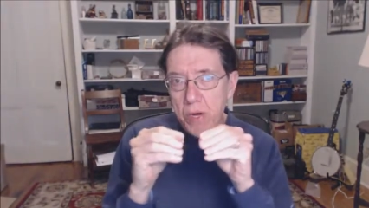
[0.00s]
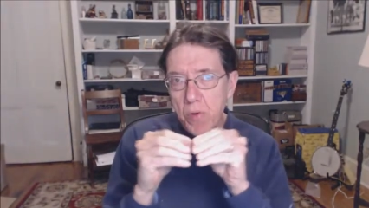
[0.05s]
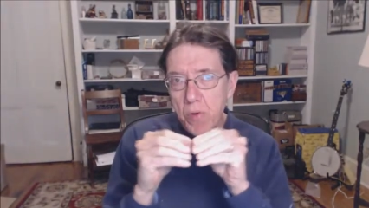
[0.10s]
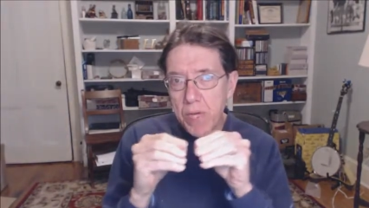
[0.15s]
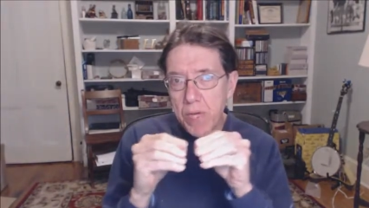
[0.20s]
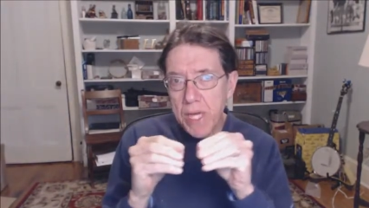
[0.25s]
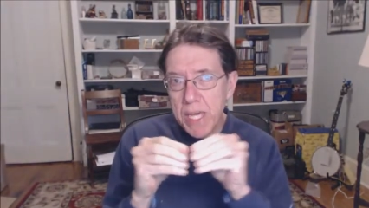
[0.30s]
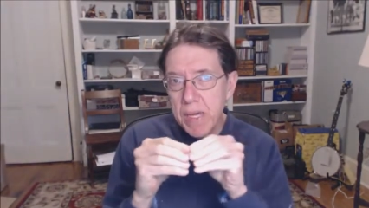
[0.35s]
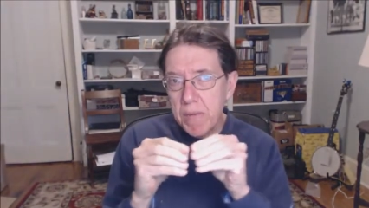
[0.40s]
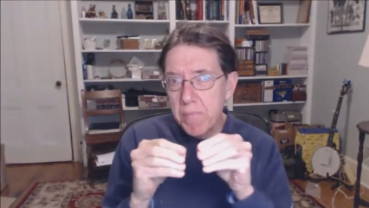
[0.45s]
I
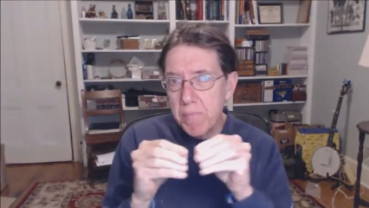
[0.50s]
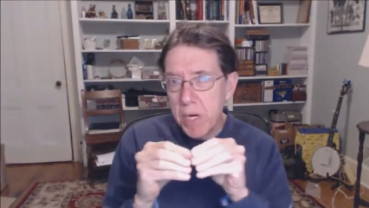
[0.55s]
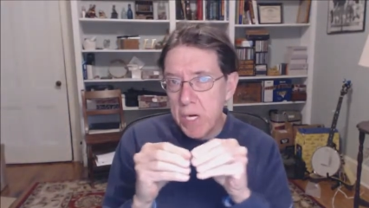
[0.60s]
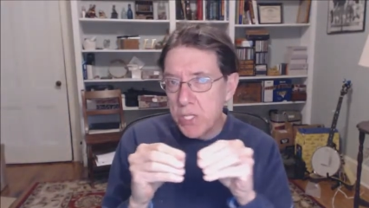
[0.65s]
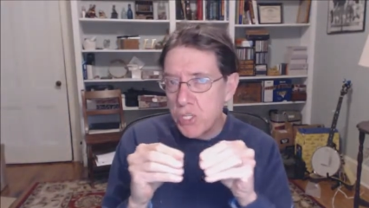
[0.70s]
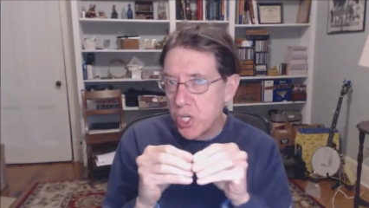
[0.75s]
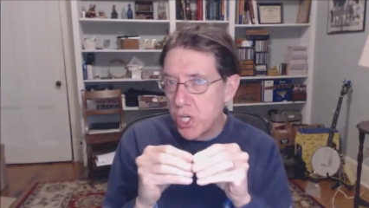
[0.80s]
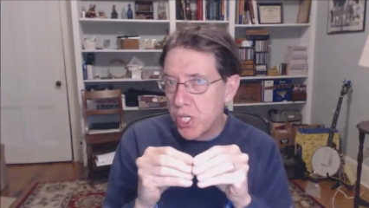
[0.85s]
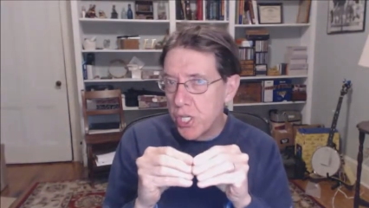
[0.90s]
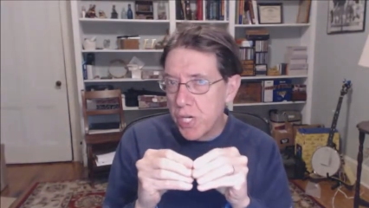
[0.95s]
don't keep
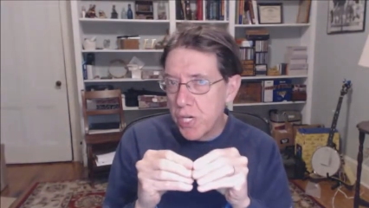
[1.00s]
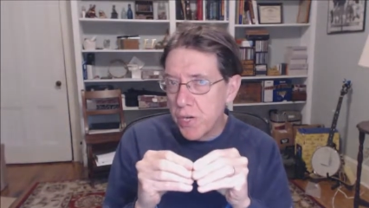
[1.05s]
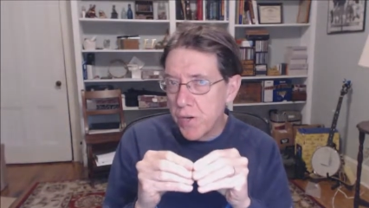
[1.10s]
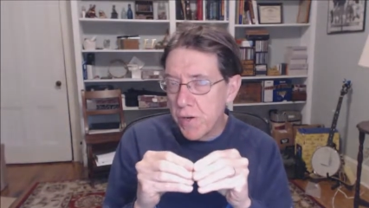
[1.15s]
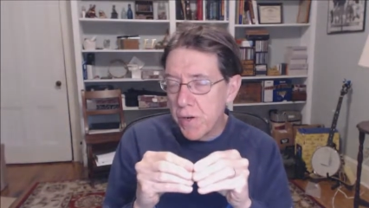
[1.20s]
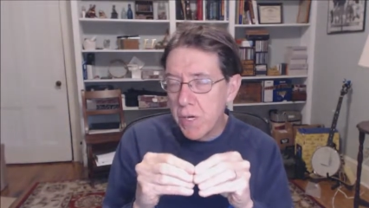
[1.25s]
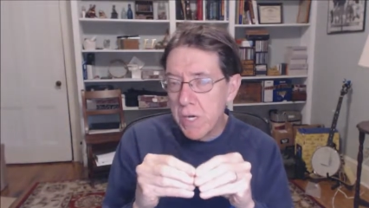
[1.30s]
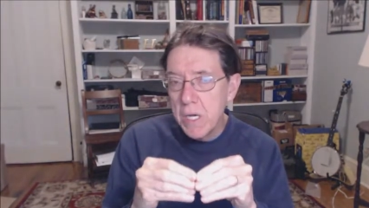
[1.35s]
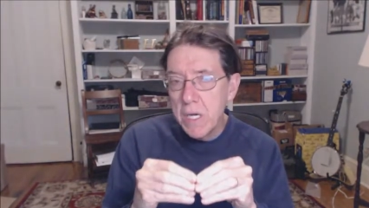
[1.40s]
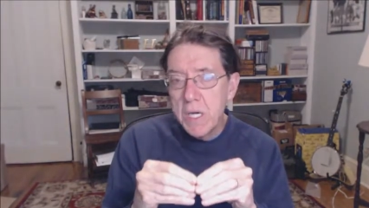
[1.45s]
much in
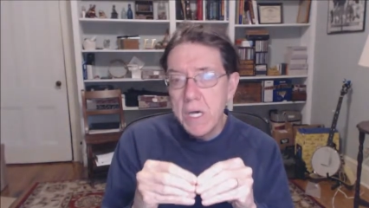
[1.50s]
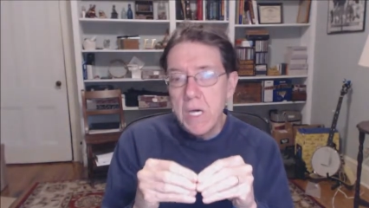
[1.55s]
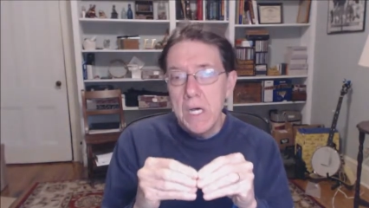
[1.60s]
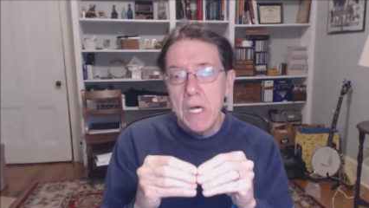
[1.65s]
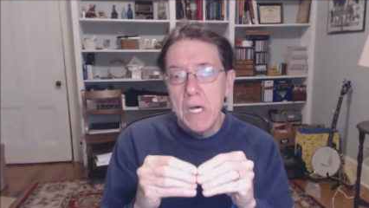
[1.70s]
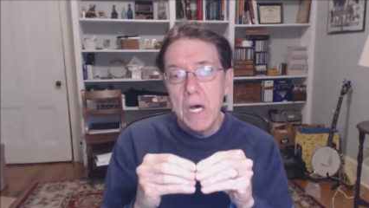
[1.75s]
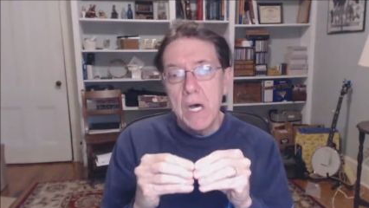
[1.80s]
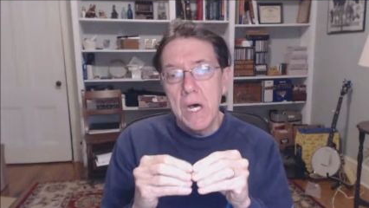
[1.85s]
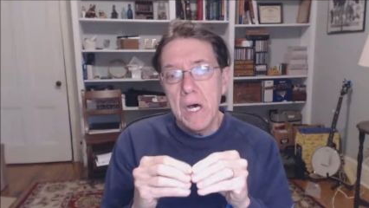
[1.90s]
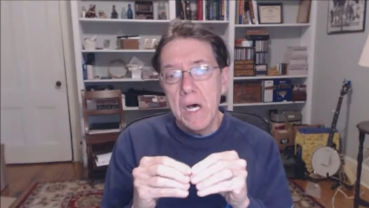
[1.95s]
there,
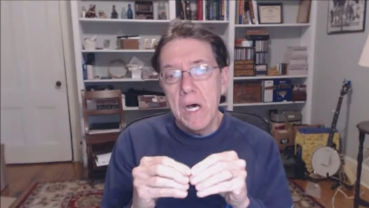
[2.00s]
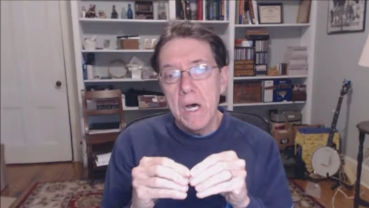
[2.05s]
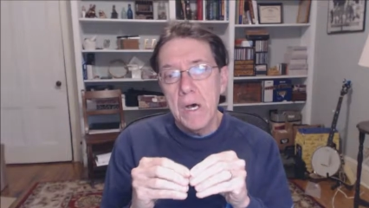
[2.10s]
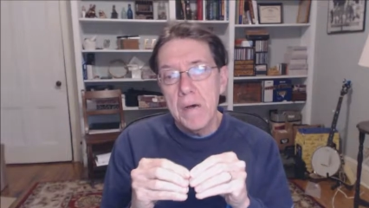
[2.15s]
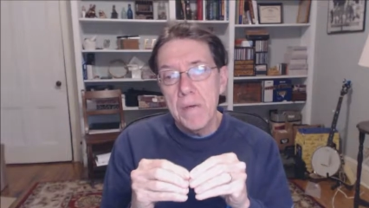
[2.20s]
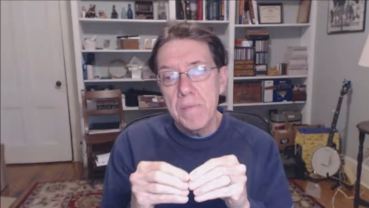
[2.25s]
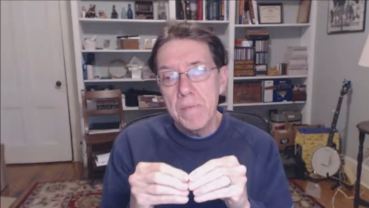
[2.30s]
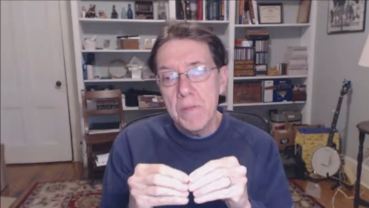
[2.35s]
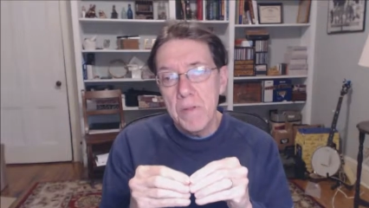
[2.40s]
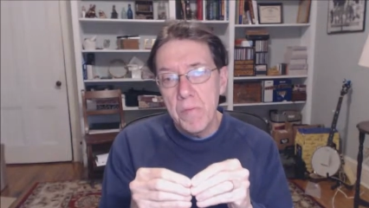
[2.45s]

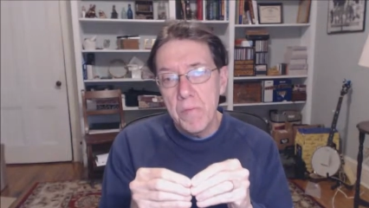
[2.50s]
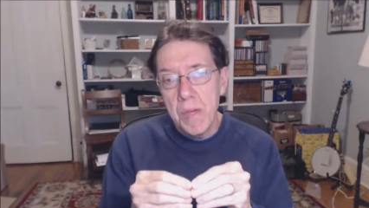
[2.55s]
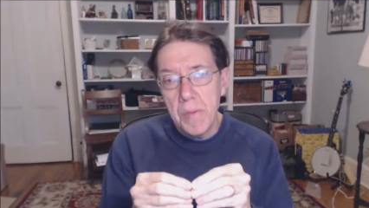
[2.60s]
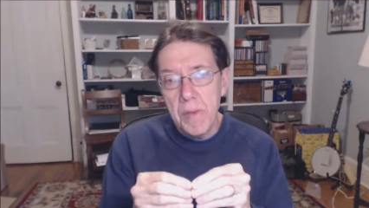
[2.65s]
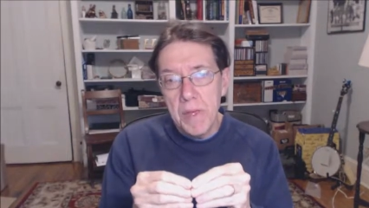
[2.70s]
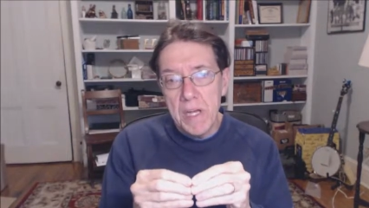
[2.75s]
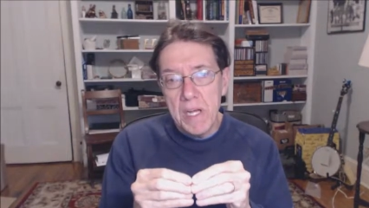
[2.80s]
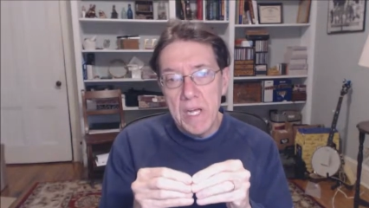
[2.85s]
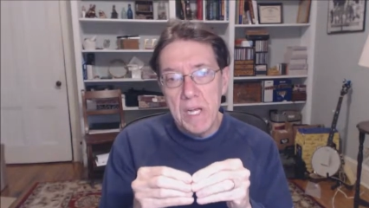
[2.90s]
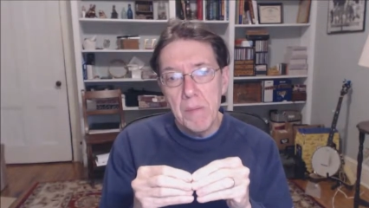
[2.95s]
uh, you know,
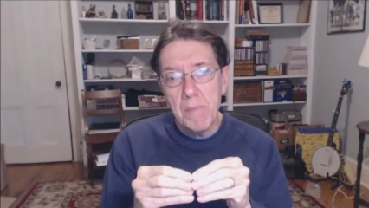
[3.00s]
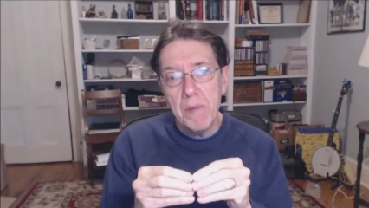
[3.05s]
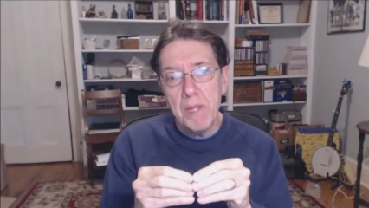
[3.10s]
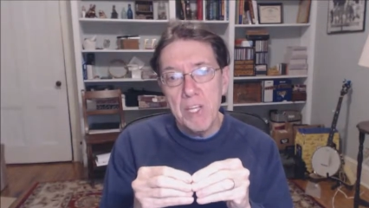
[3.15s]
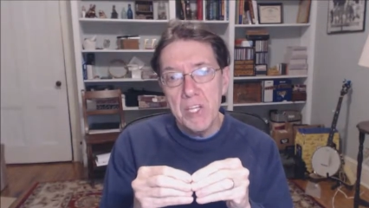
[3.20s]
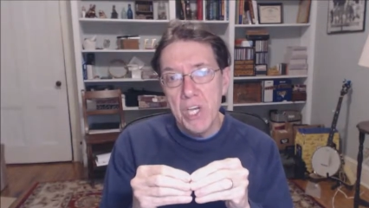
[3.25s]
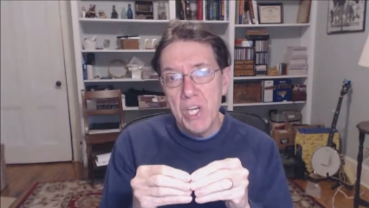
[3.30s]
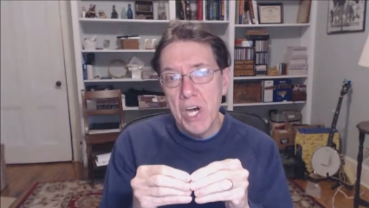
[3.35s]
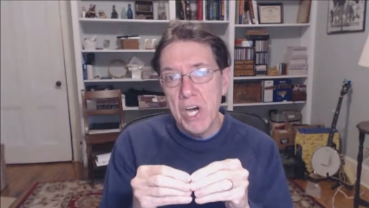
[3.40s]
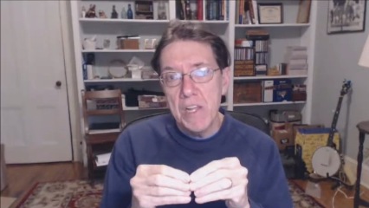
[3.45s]
maybe a
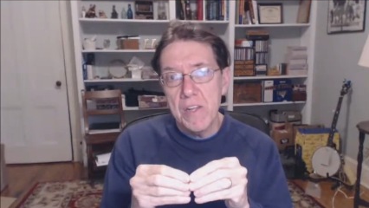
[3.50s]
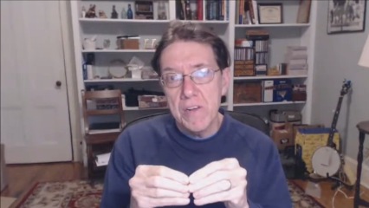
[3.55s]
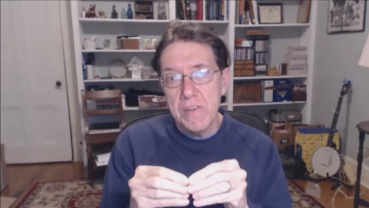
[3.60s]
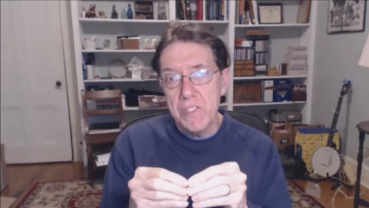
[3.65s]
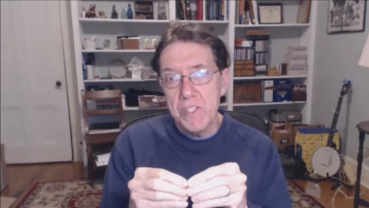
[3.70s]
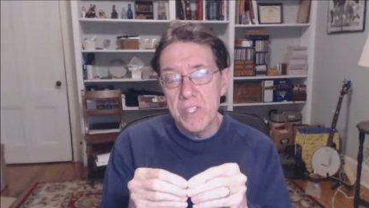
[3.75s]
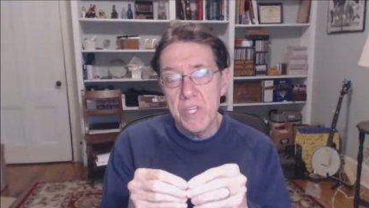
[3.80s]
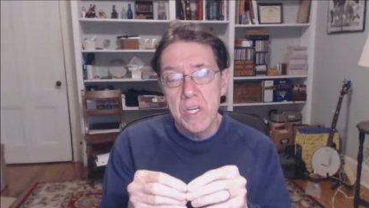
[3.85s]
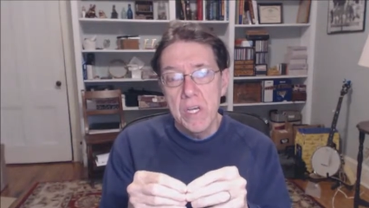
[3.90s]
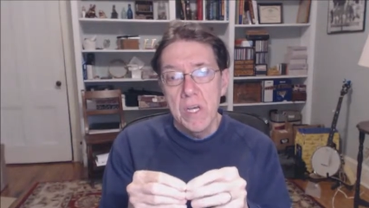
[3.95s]
couple of
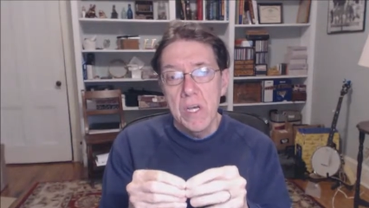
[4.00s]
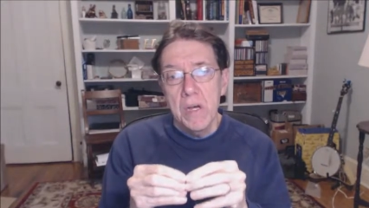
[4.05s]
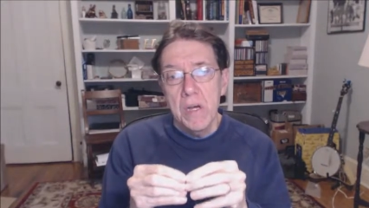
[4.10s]
dollars.